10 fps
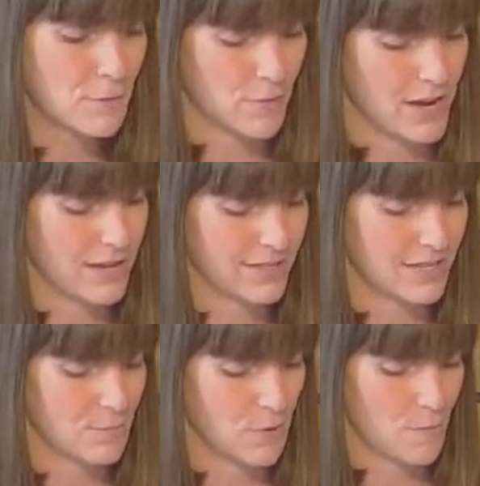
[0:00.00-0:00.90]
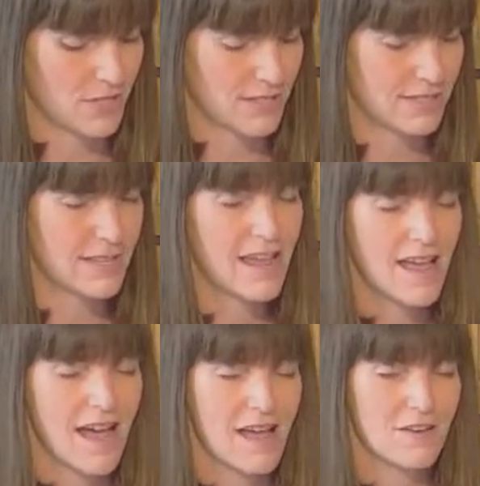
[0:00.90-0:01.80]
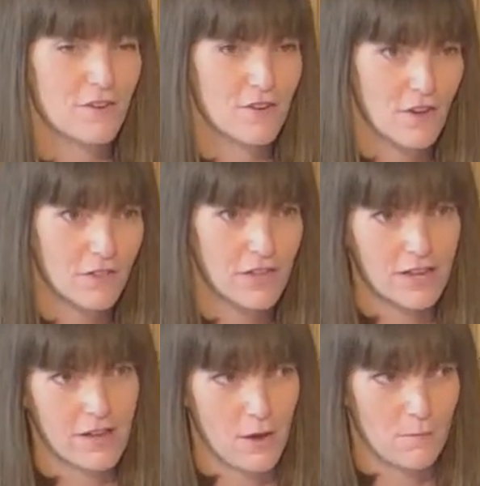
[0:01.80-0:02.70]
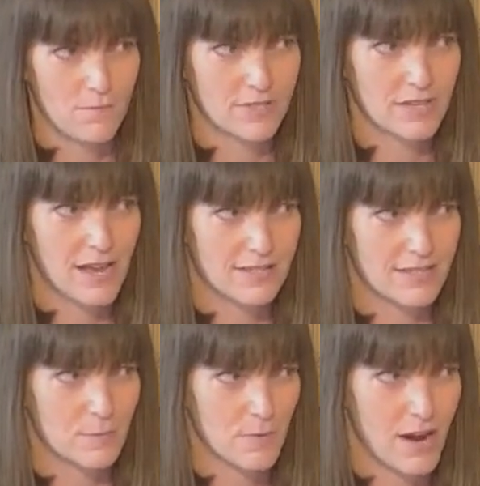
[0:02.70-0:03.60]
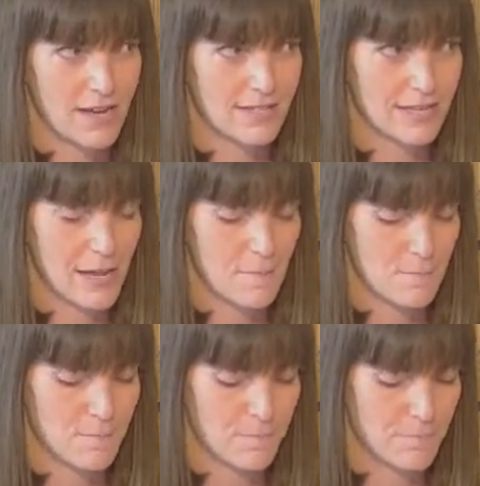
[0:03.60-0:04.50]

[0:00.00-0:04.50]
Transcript: breaks his promises and nothing comes as a surprise to him.